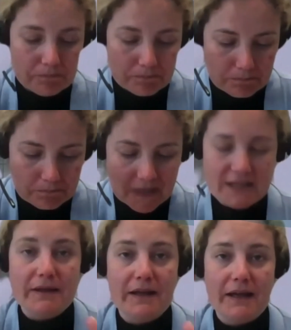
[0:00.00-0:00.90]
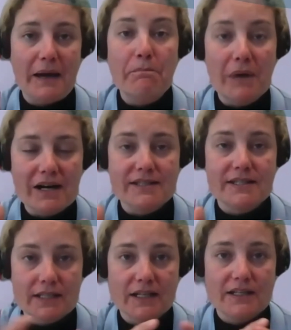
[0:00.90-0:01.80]
a
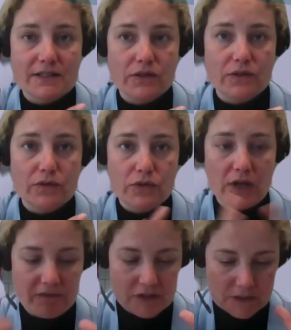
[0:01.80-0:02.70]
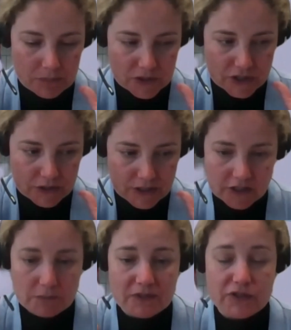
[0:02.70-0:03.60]
must is to have this
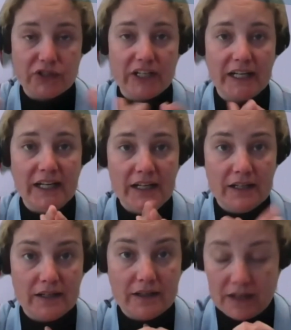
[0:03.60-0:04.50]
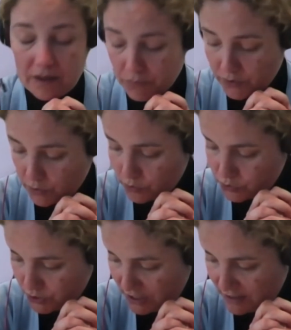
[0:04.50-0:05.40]
participatory
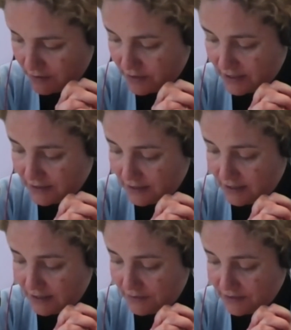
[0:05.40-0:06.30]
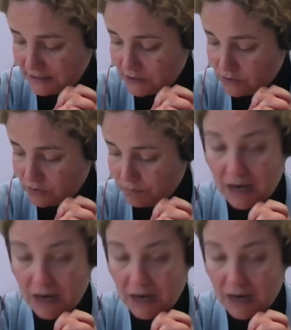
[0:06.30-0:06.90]
approach. Then the need to